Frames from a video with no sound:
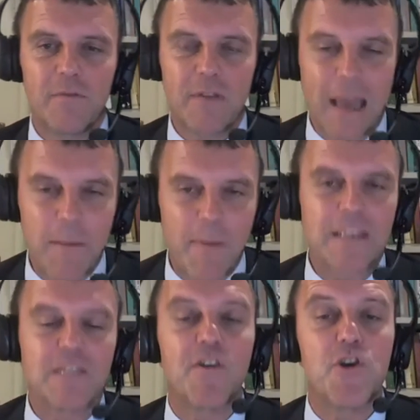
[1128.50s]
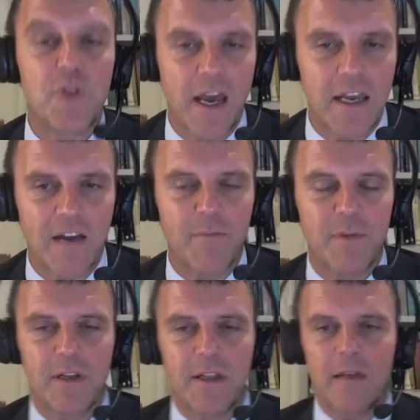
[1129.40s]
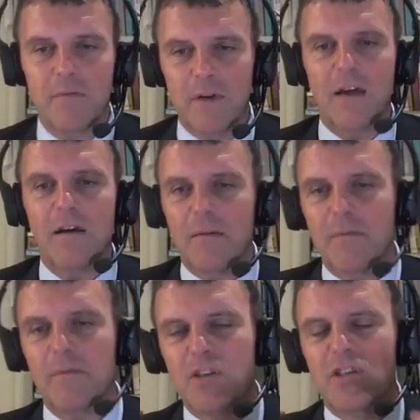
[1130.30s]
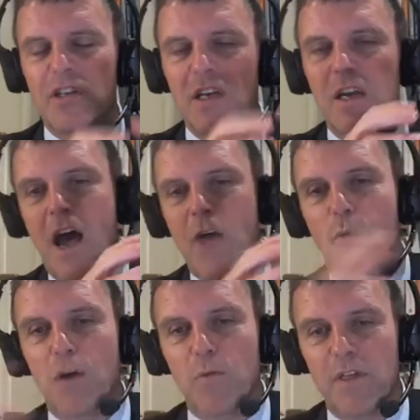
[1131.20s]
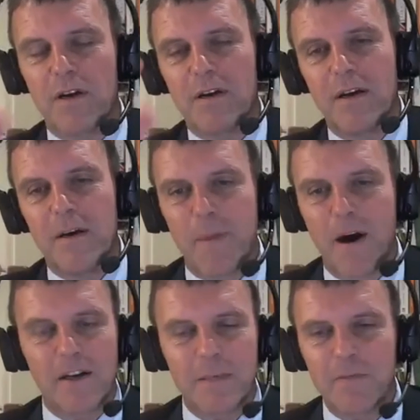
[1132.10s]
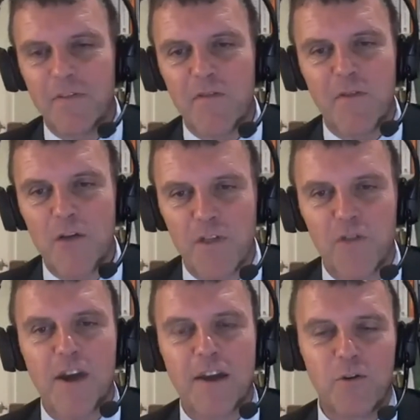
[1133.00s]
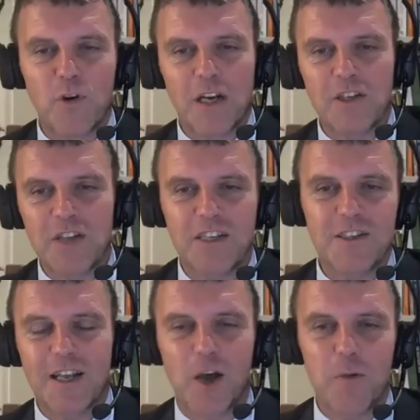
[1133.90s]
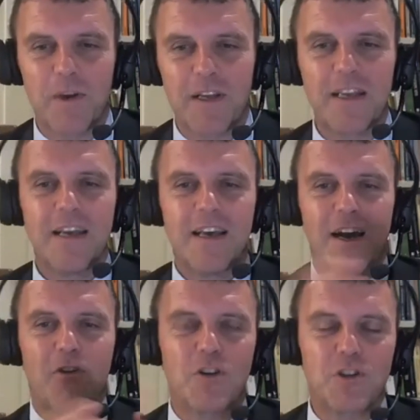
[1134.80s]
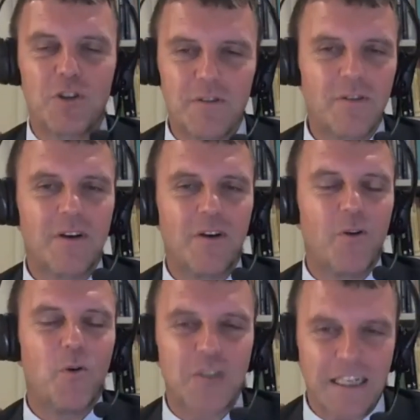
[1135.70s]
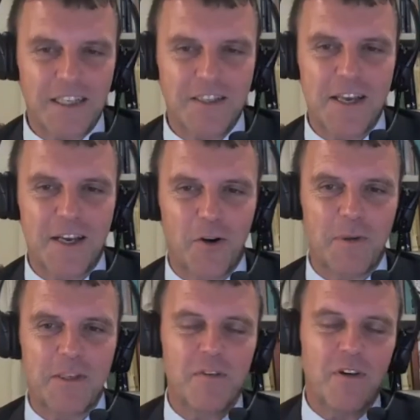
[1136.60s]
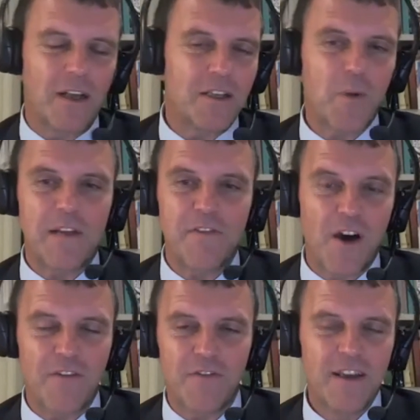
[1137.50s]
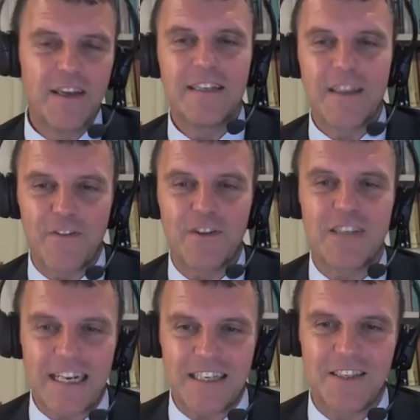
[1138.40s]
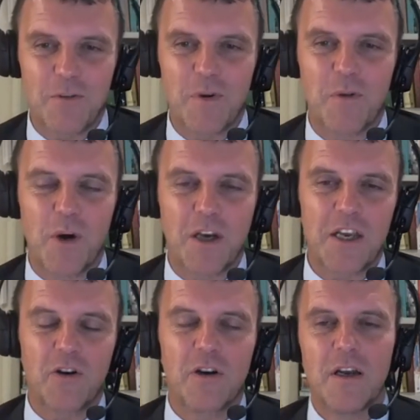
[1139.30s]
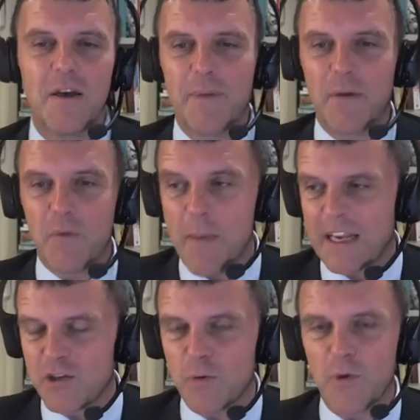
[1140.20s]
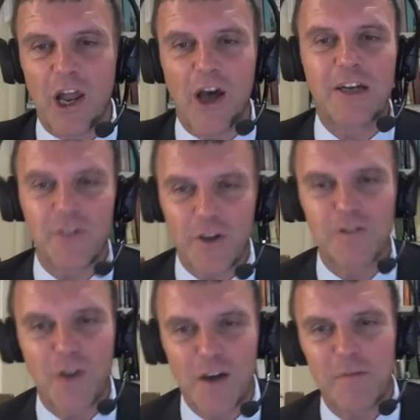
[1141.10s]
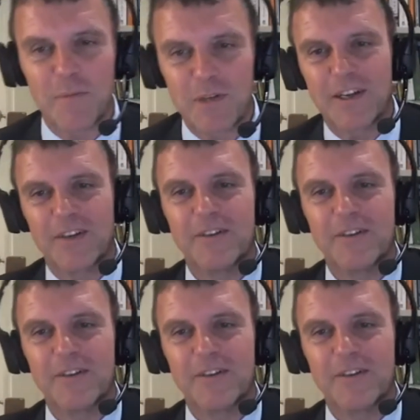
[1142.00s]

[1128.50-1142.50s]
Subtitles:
campaigns of the UK government. And then because I work with a partnership of over 300 organizations globally across all sectors of the economy. So we've got like 25 different sectors that we're working on, but we're making sure we're aligned on those 5 in particular.